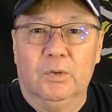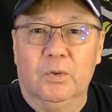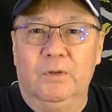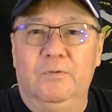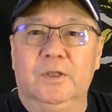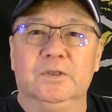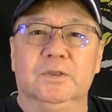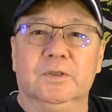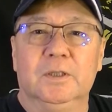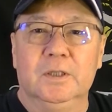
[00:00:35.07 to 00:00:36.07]
Hornet
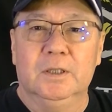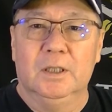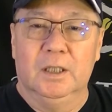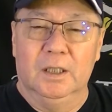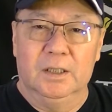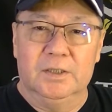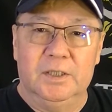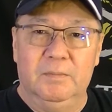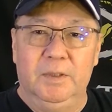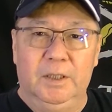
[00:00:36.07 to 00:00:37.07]
Fixer, uh,
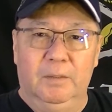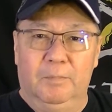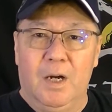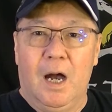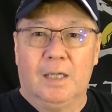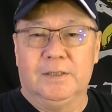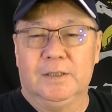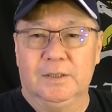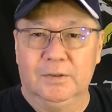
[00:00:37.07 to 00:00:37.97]
sent me a box.